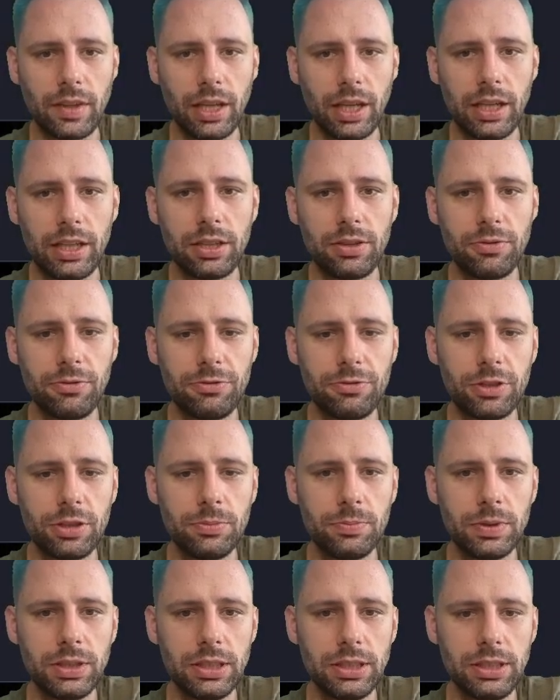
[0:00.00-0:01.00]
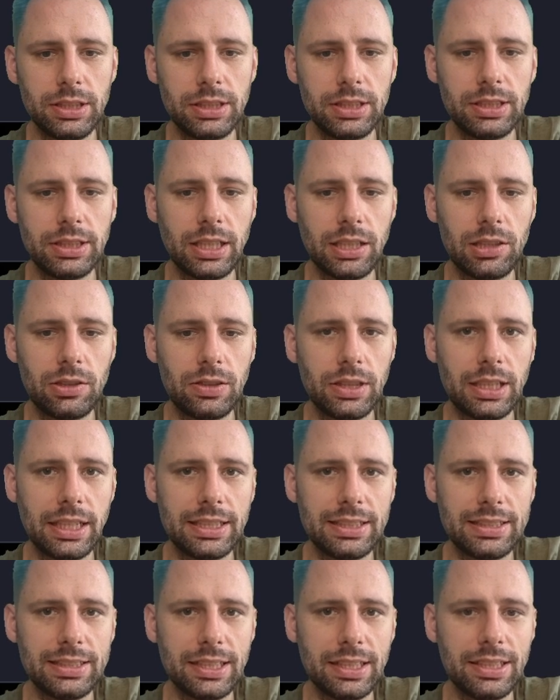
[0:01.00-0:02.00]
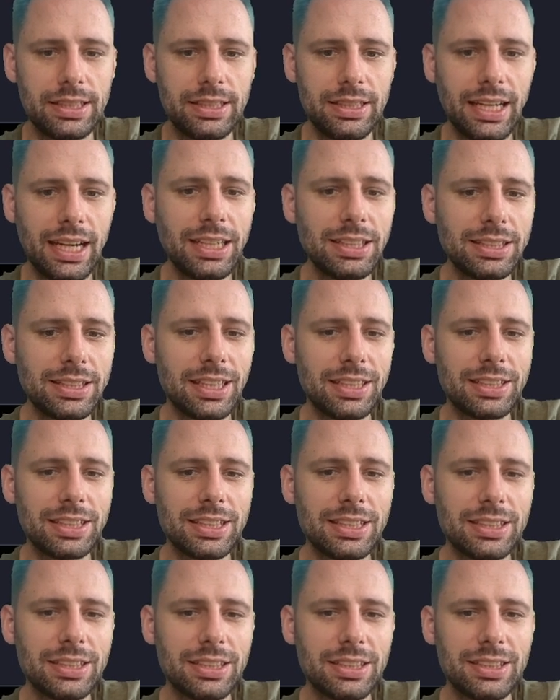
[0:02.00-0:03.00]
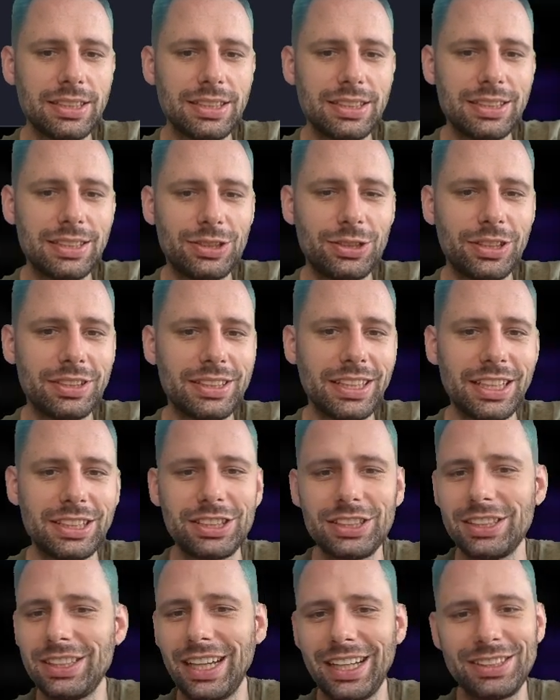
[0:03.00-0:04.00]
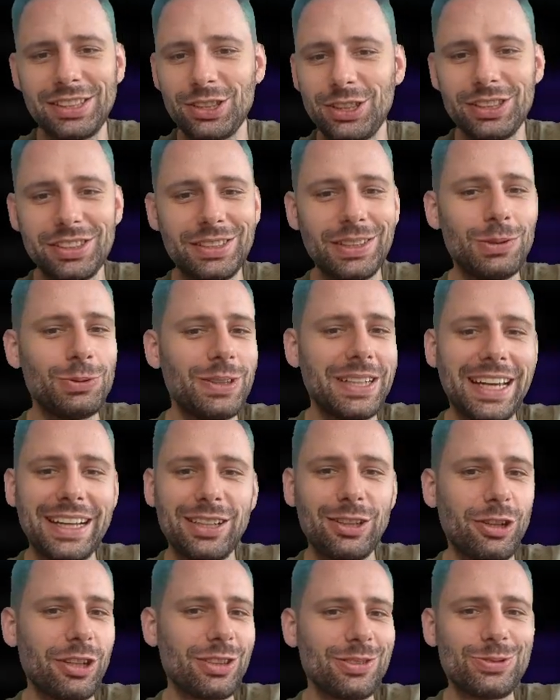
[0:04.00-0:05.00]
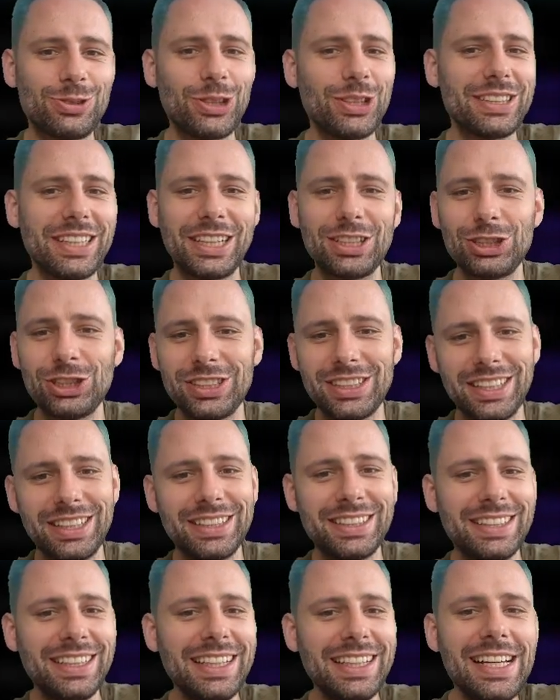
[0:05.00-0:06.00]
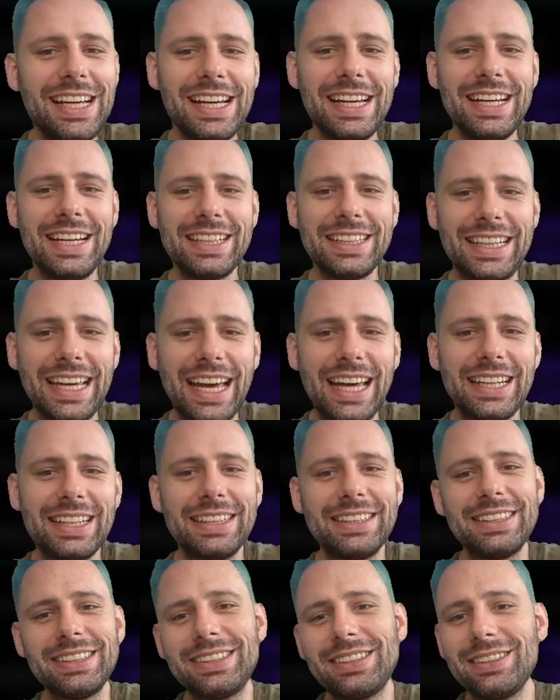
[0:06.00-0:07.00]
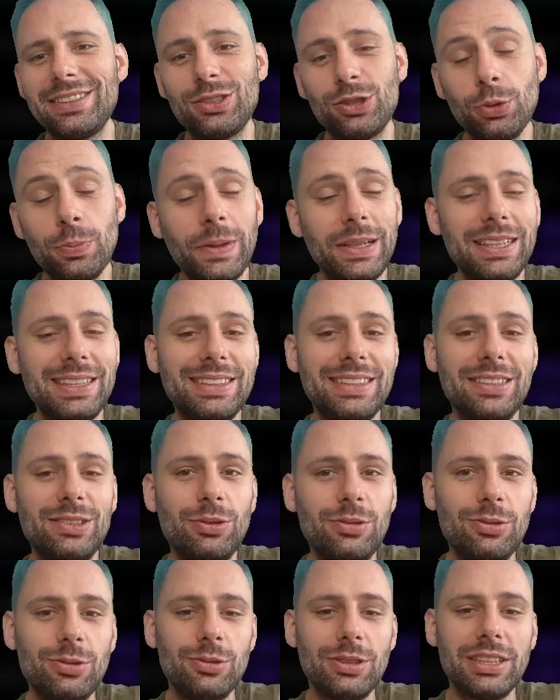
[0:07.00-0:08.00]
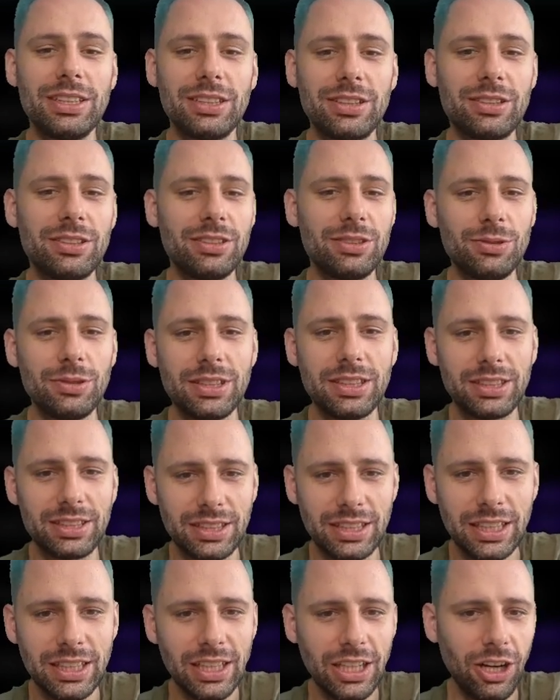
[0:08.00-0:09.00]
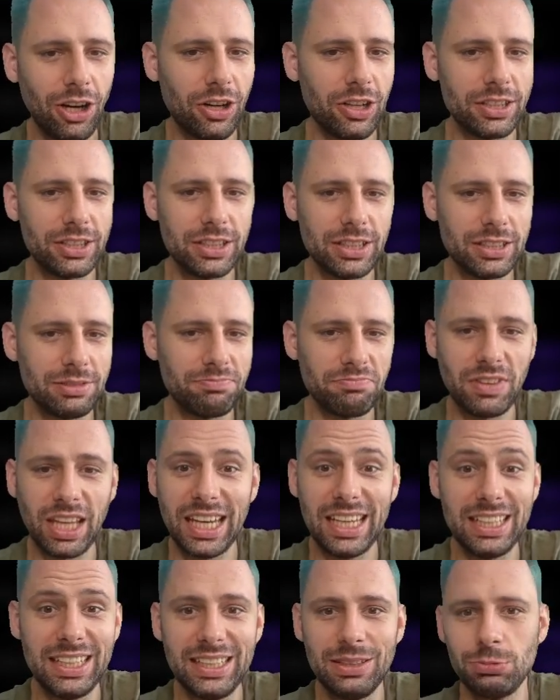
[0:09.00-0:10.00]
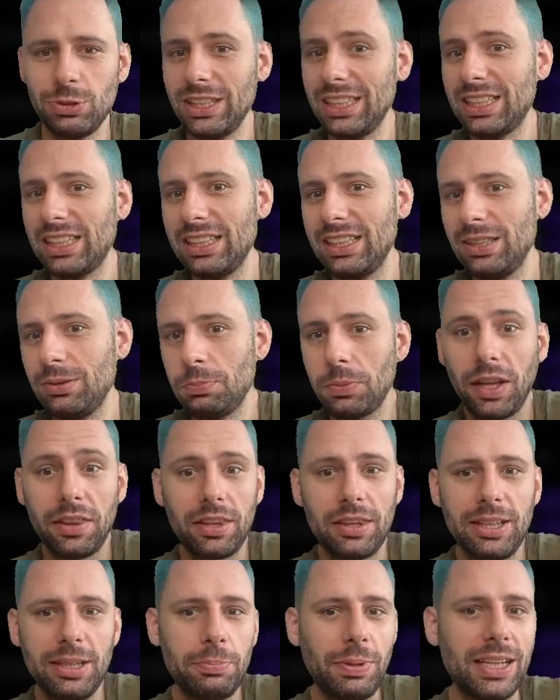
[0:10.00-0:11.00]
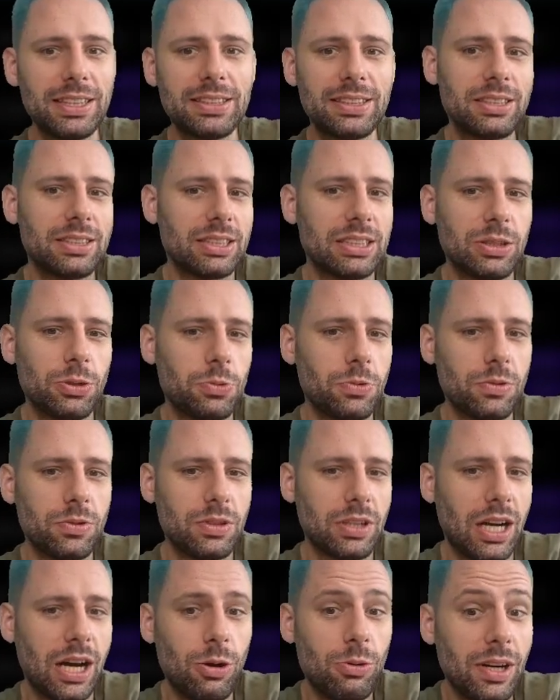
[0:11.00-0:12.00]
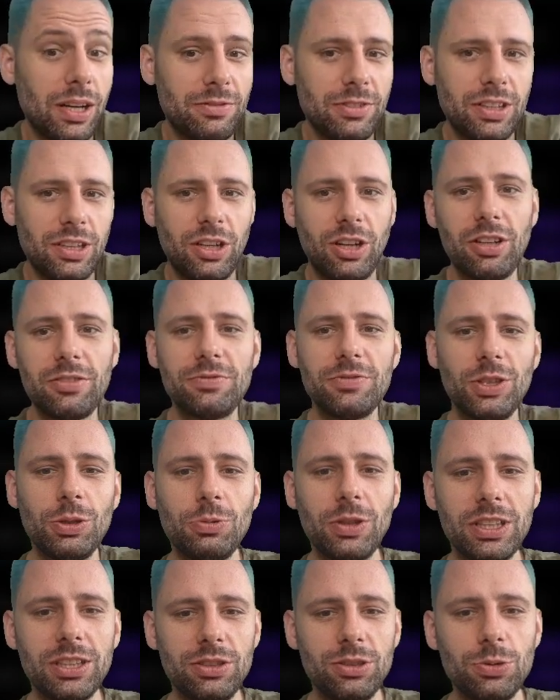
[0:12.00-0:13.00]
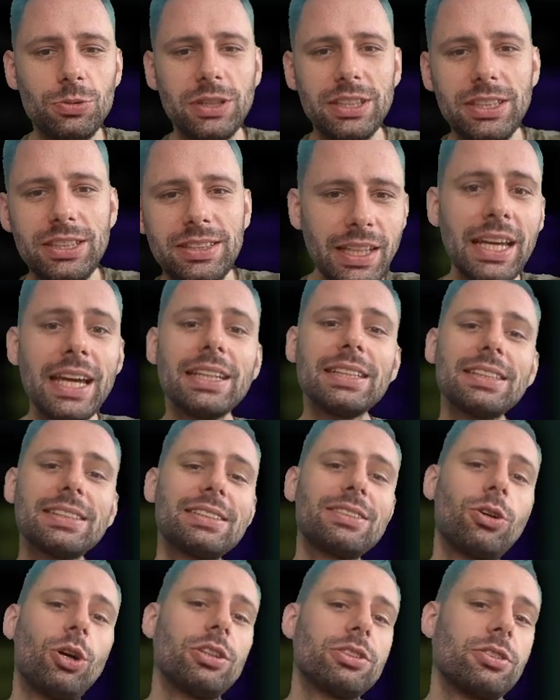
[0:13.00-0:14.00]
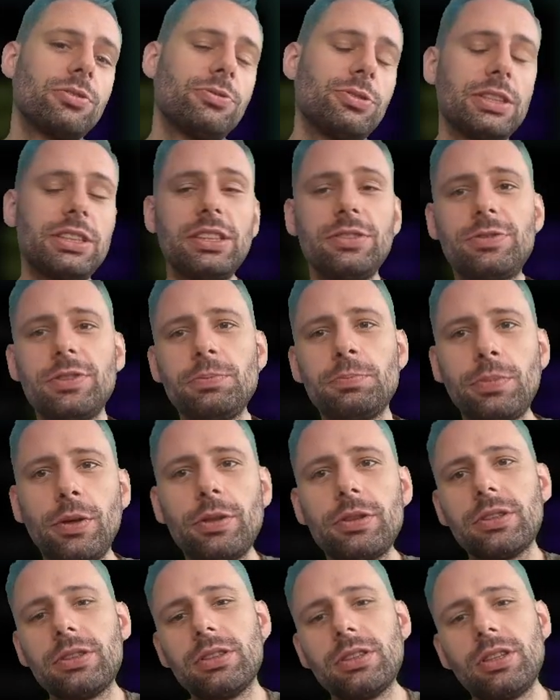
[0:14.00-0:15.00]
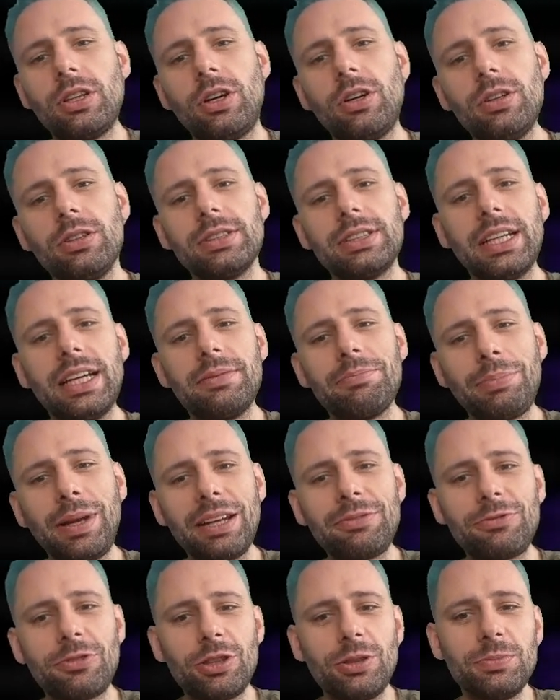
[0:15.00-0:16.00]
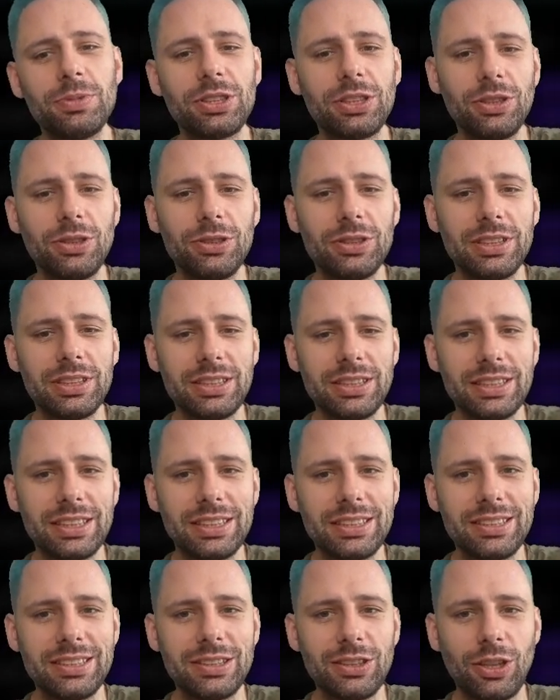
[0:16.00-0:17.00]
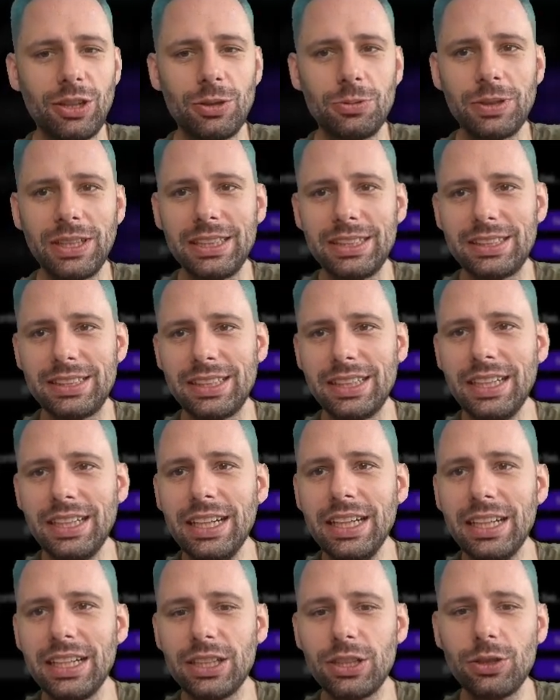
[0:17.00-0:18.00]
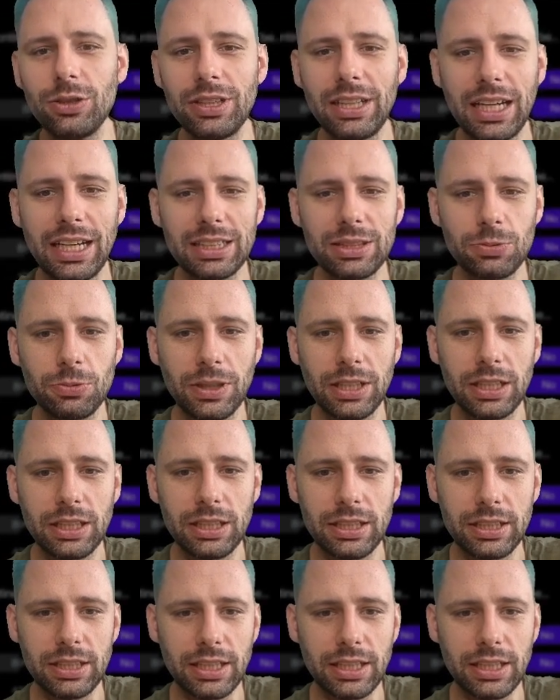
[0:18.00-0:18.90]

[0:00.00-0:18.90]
I confirm this. Now I sign yet another transaction. As you can see, we get a lot of transactions in again, and this is super easy to do, and you can do this on a daily, weekly, monthly basis, however often you want to do it. And this is also for different protocols and platforms, so this is always good as well.